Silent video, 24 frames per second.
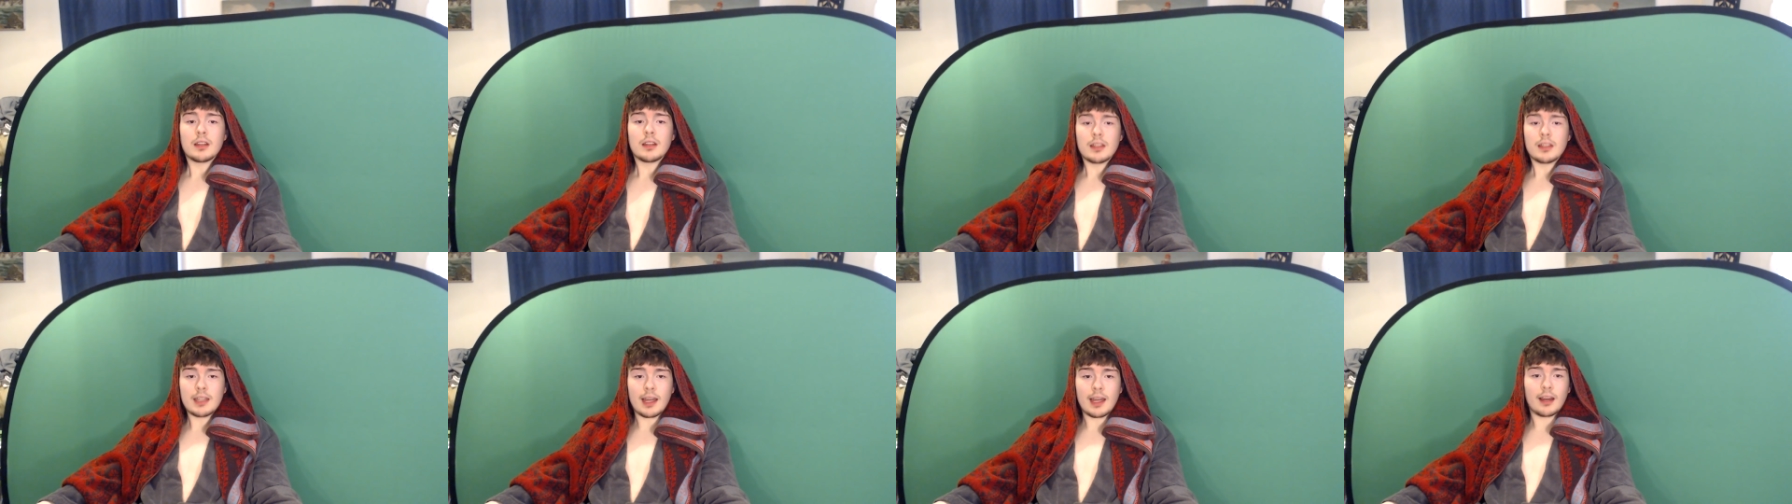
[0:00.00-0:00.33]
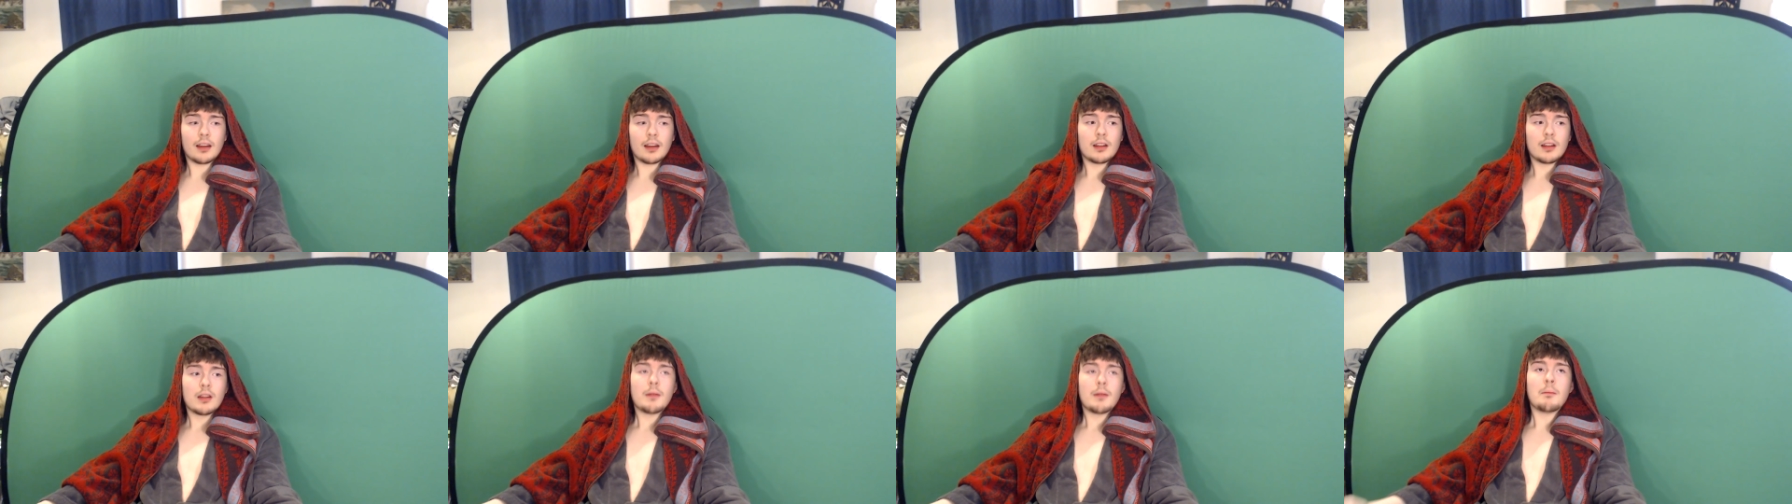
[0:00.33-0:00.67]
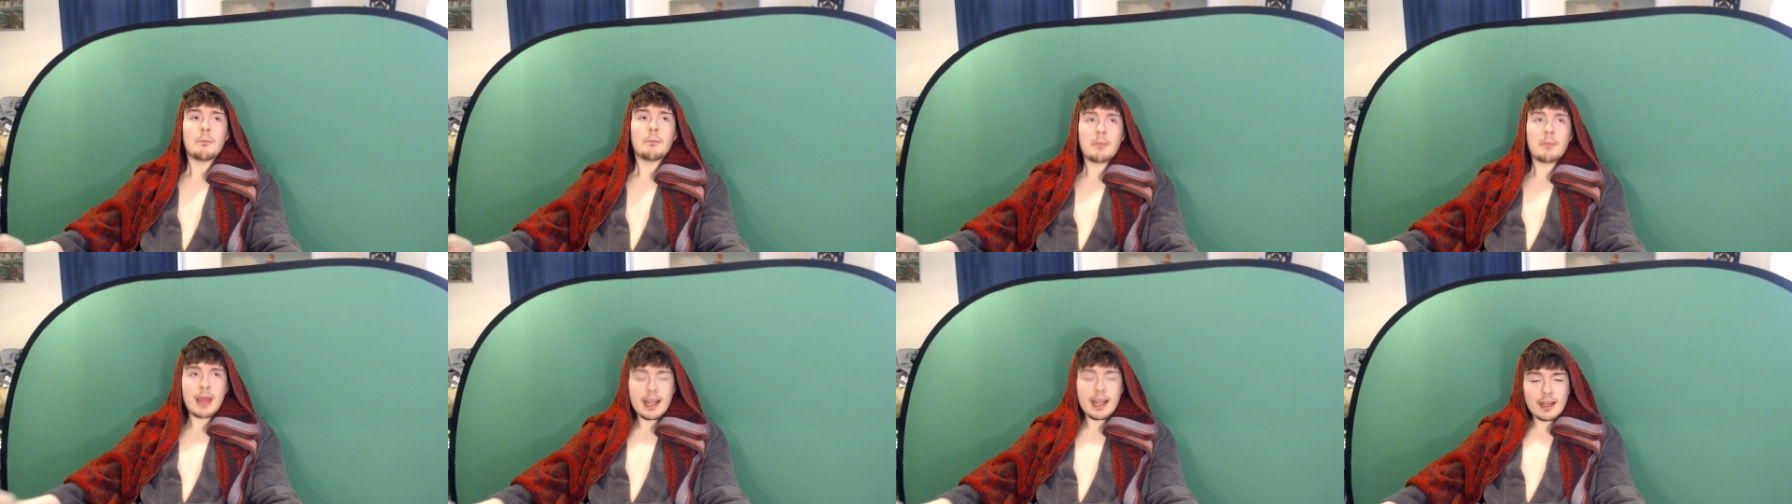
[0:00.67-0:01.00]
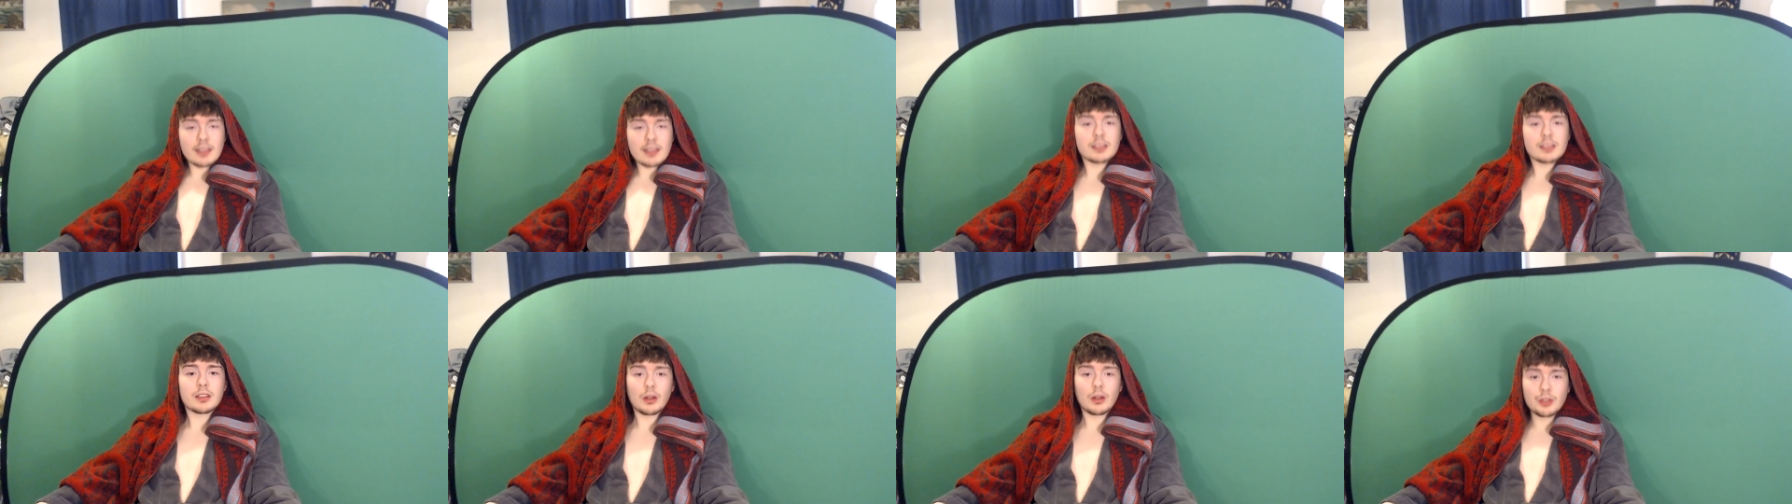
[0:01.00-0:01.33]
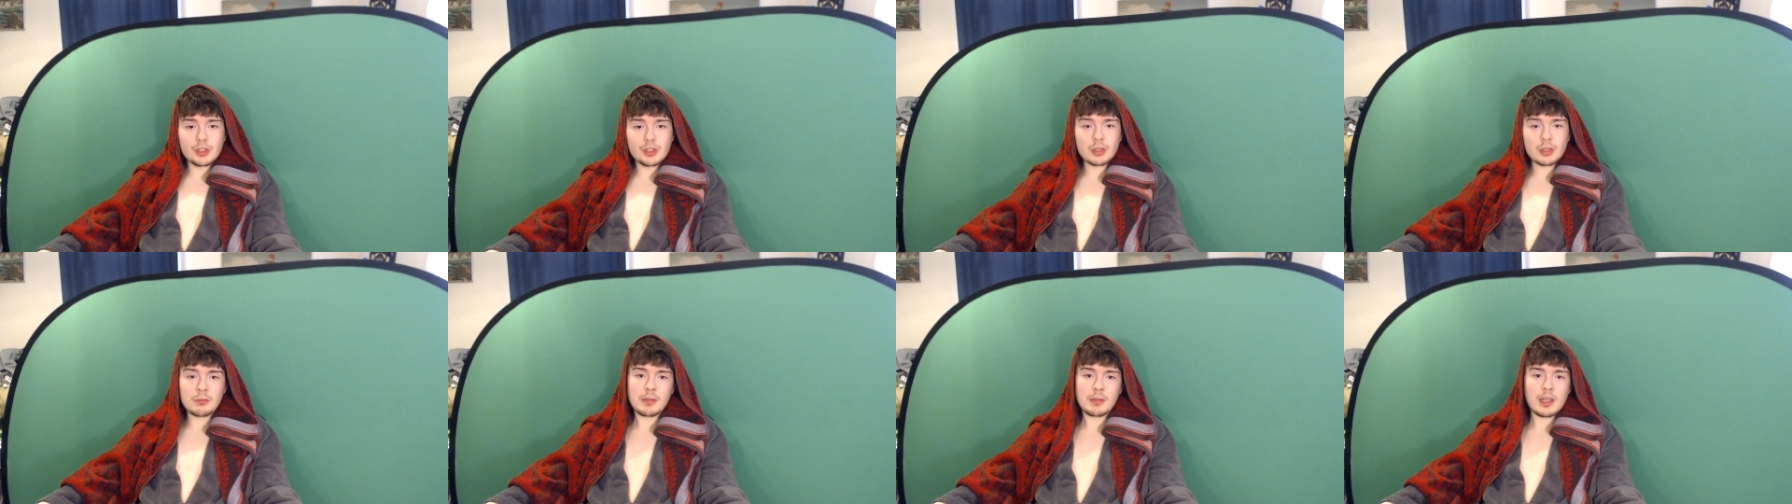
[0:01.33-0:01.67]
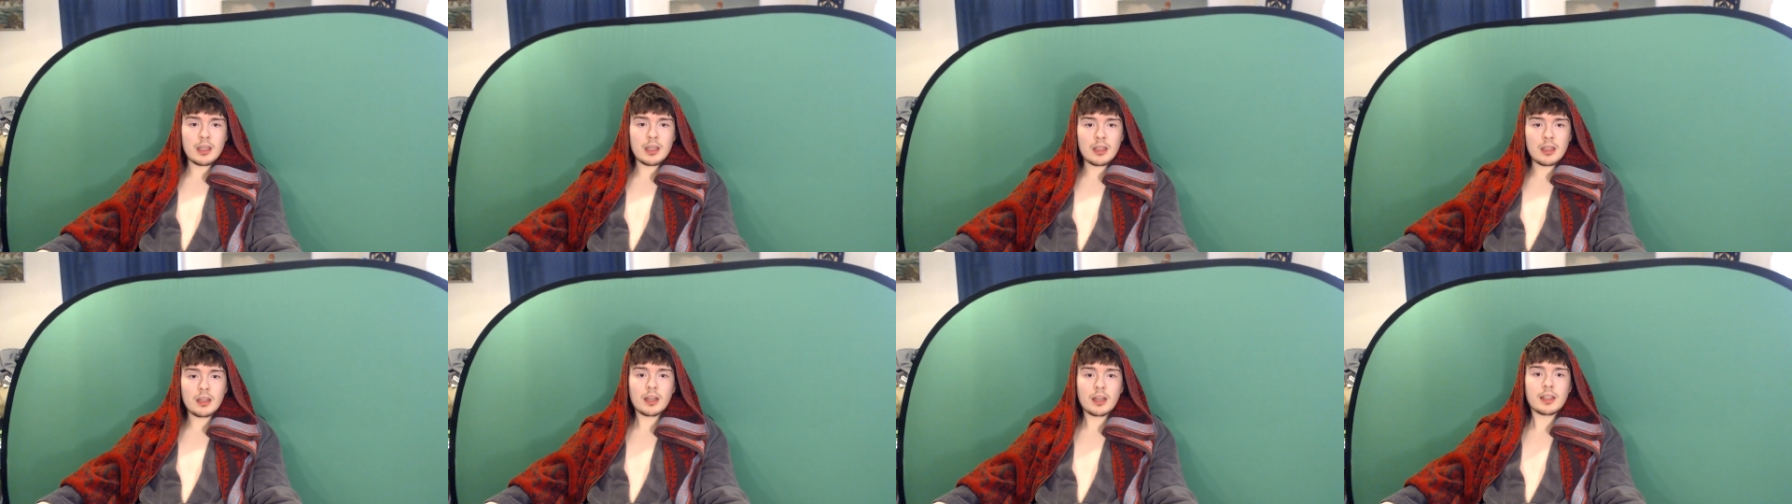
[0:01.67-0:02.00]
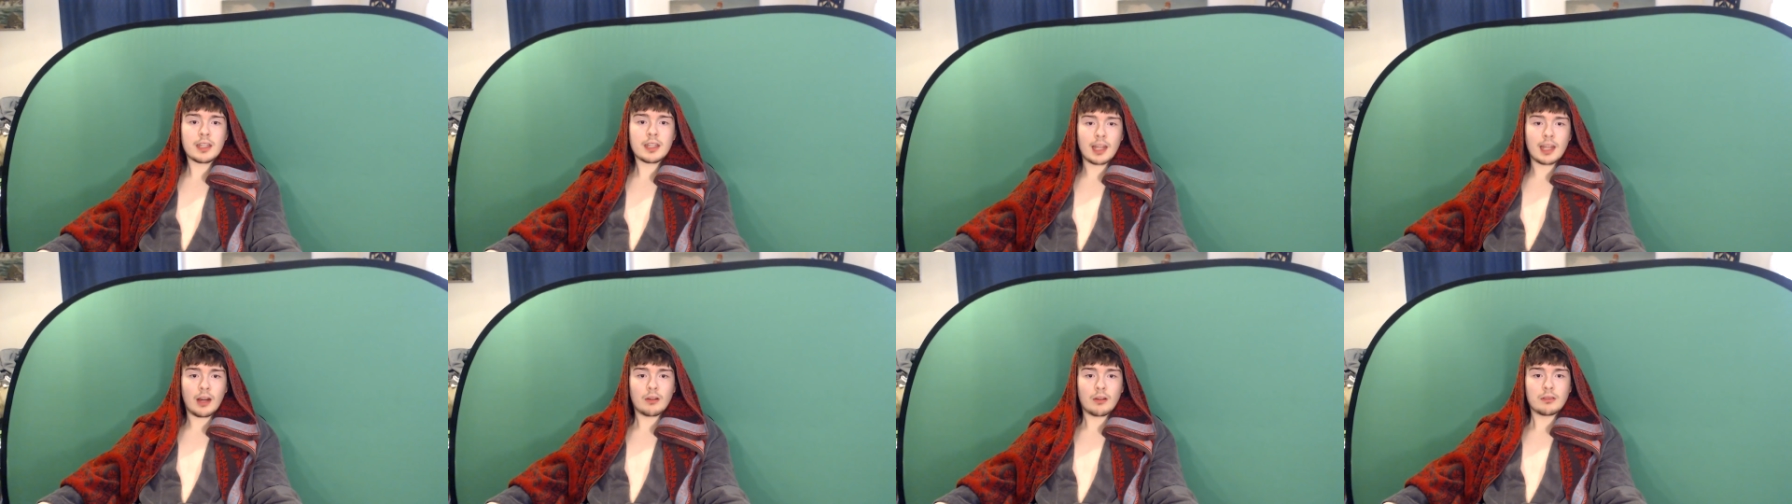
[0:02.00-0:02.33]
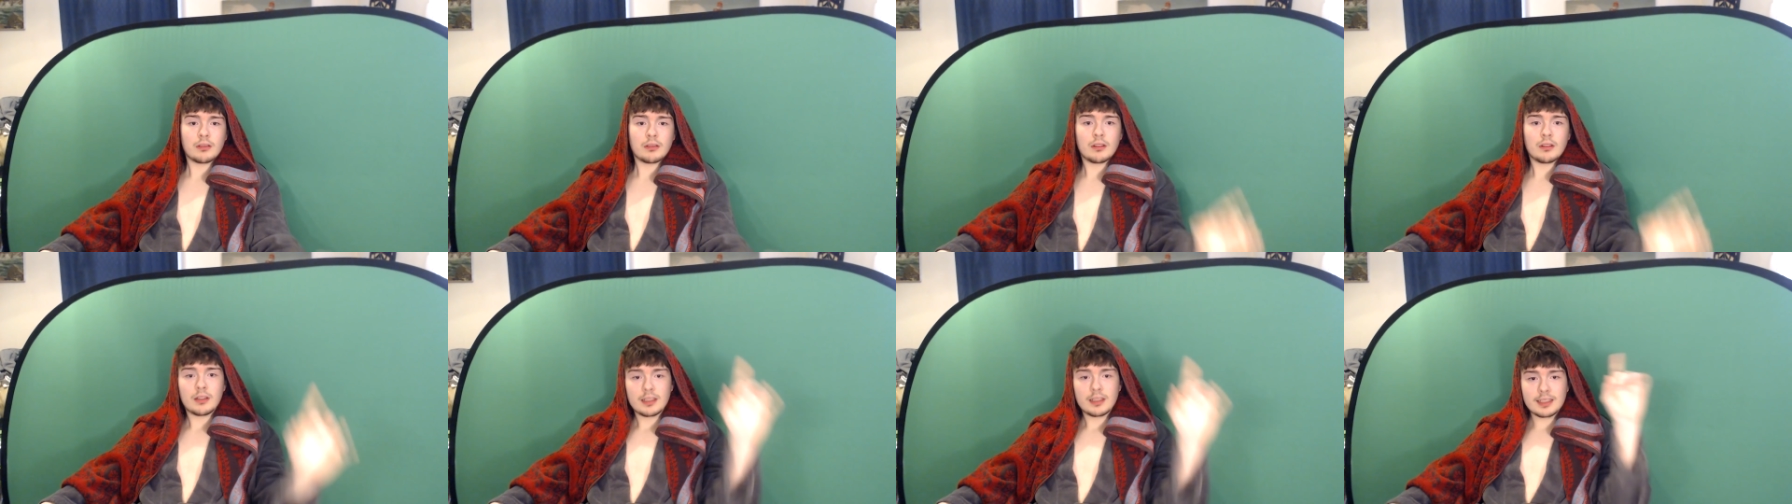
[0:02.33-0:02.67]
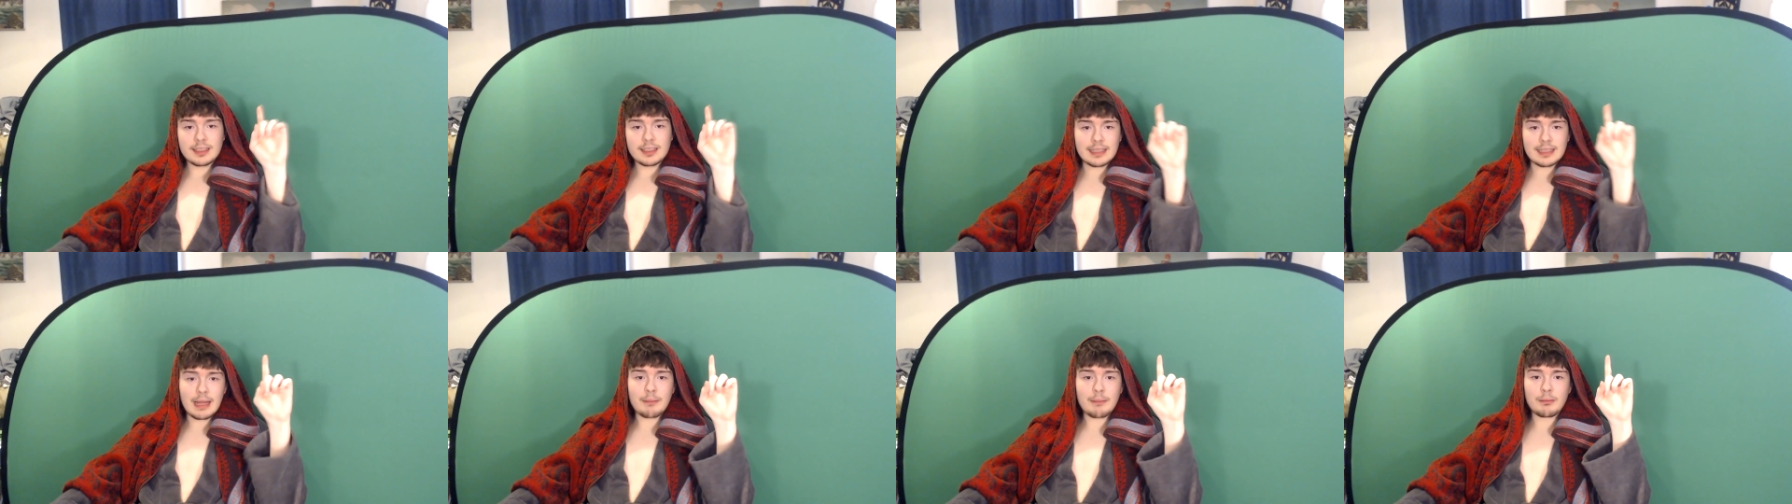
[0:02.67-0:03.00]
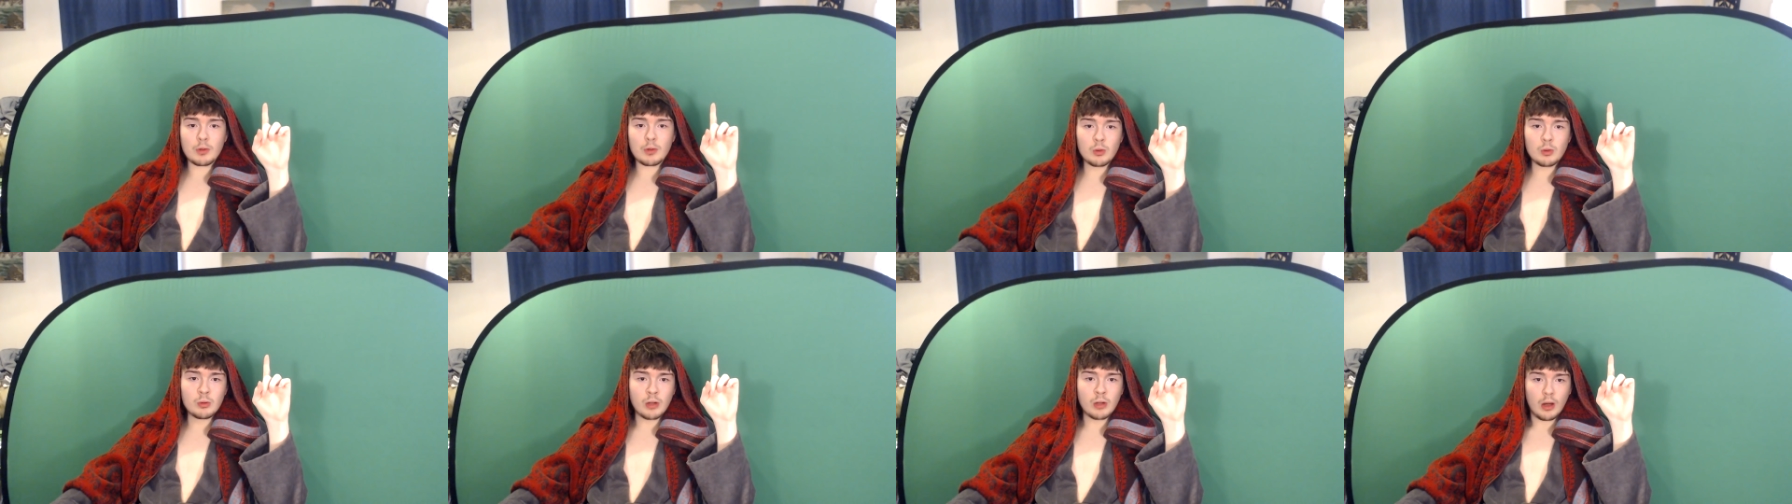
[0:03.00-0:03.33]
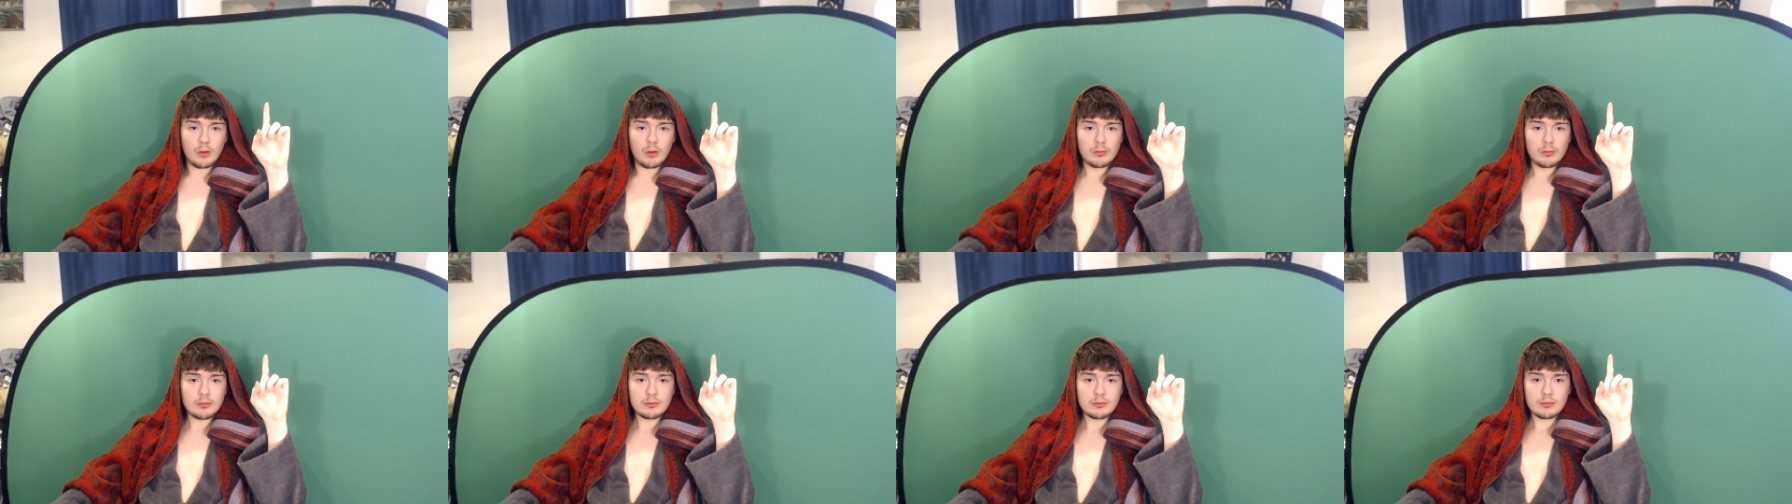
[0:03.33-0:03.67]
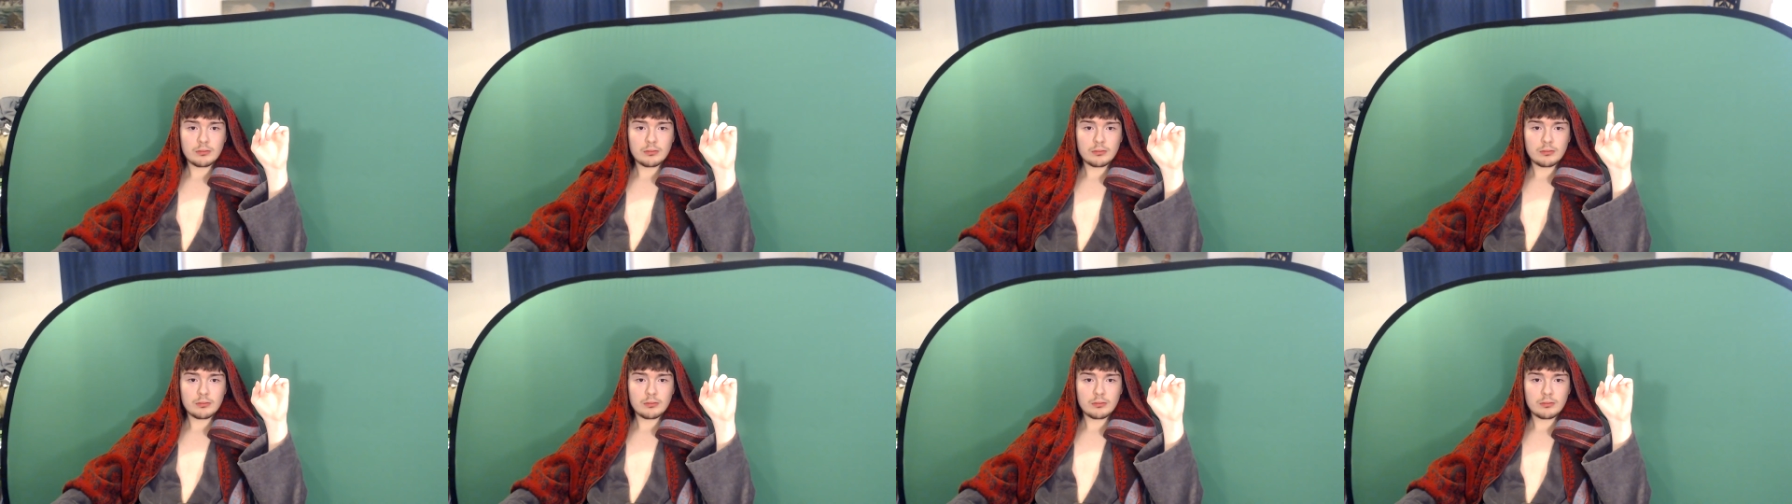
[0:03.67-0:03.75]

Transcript: Yeah, make a social media account. Step uno,